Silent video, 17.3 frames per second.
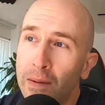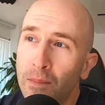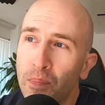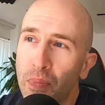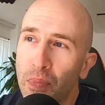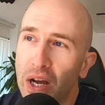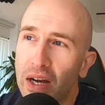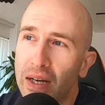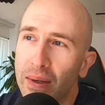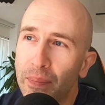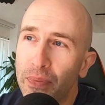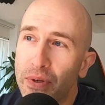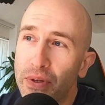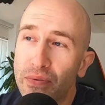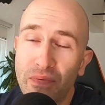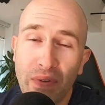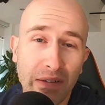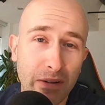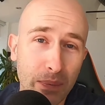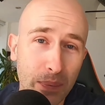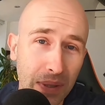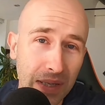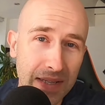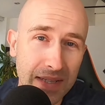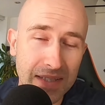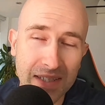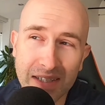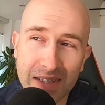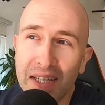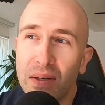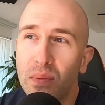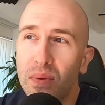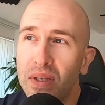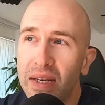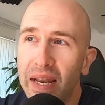I'm very pleased to say
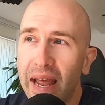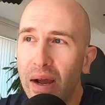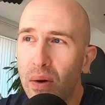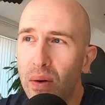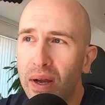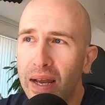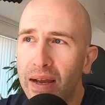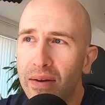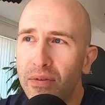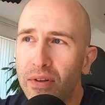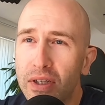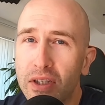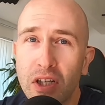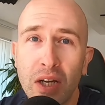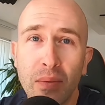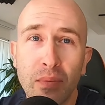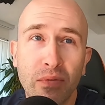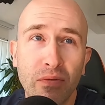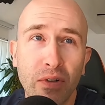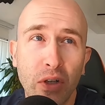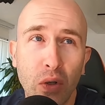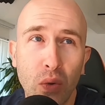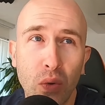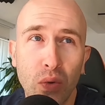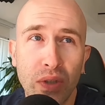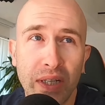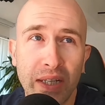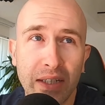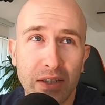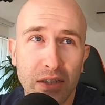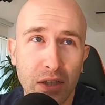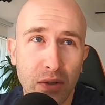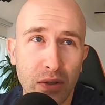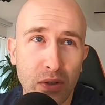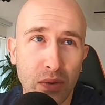we now have at the time of recording,
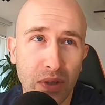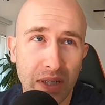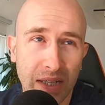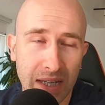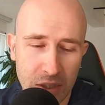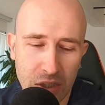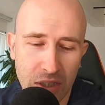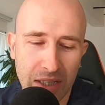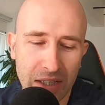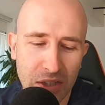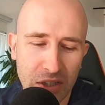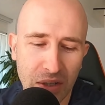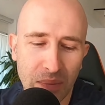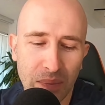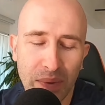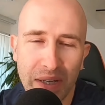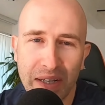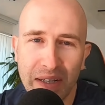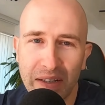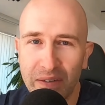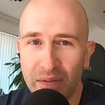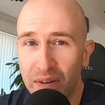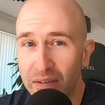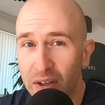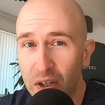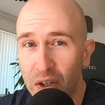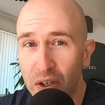so you can actually jump in at the very early